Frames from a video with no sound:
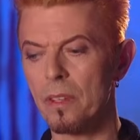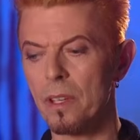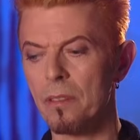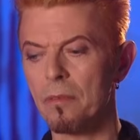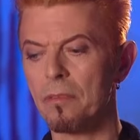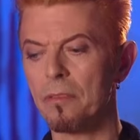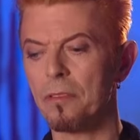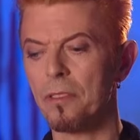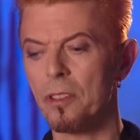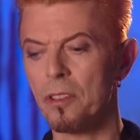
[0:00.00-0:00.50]

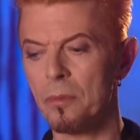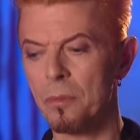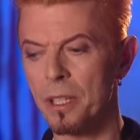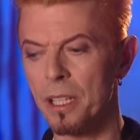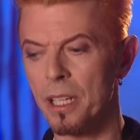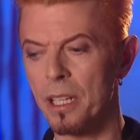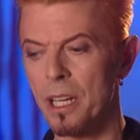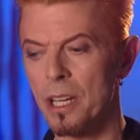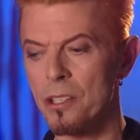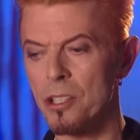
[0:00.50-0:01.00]

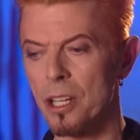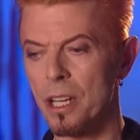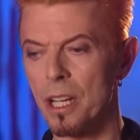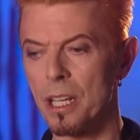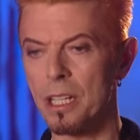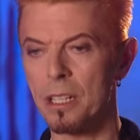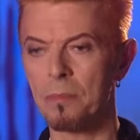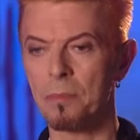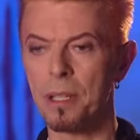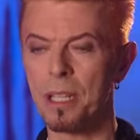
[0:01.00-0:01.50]
informing and
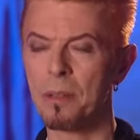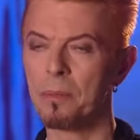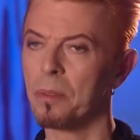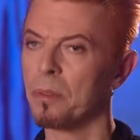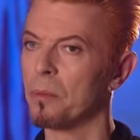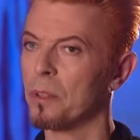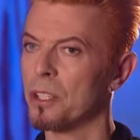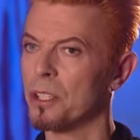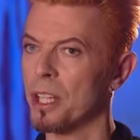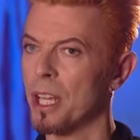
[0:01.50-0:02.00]
educating
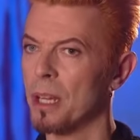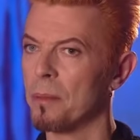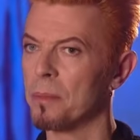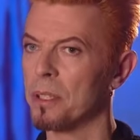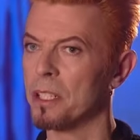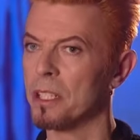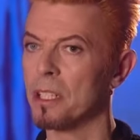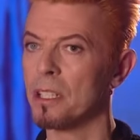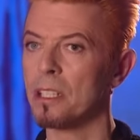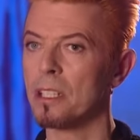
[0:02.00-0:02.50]
people what's
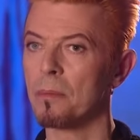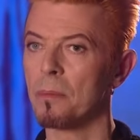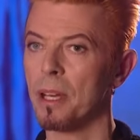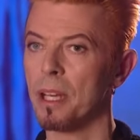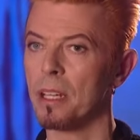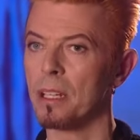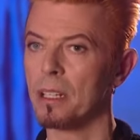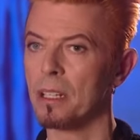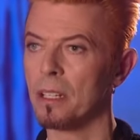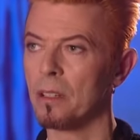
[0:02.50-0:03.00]
happened in
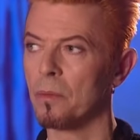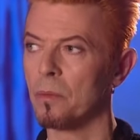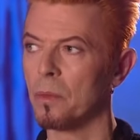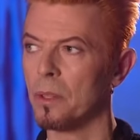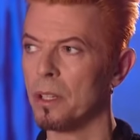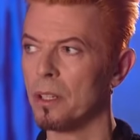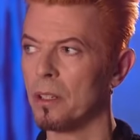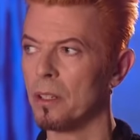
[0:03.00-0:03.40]
Tibet and